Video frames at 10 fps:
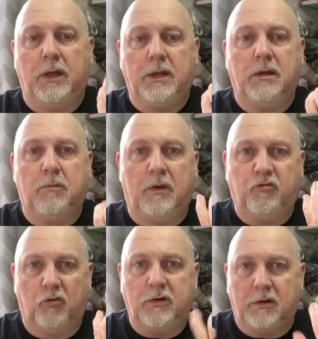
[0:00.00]
you know, my
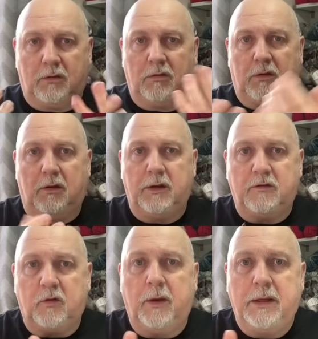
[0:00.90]
joints are starting
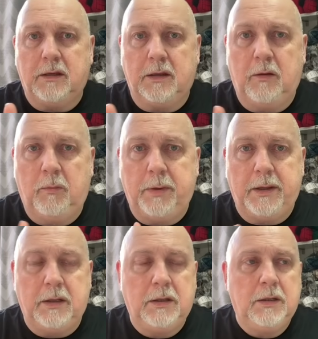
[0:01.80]
to ache a little bit,